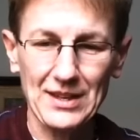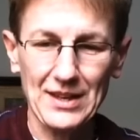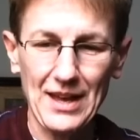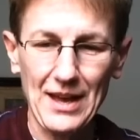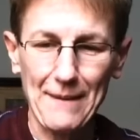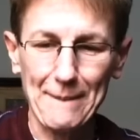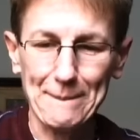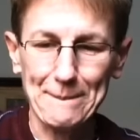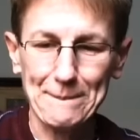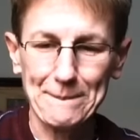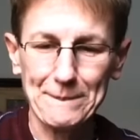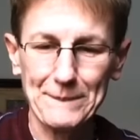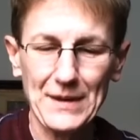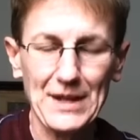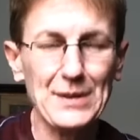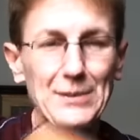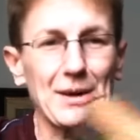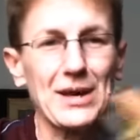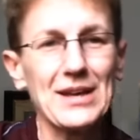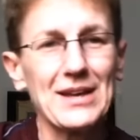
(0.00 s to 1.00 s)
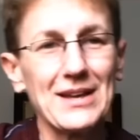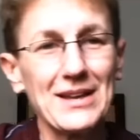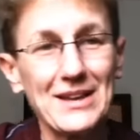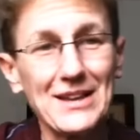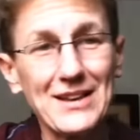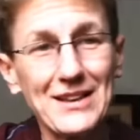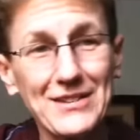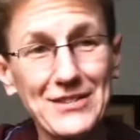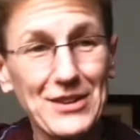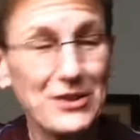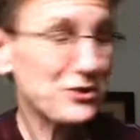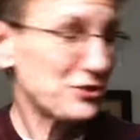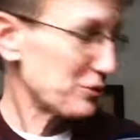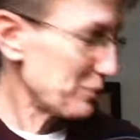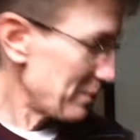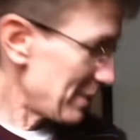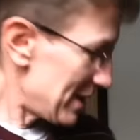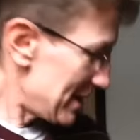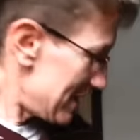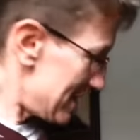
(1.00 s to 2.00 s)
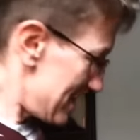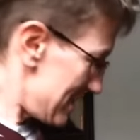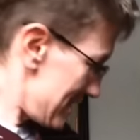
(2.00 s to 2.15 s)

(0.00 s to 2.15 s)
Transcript: yeah. Anyway, those are my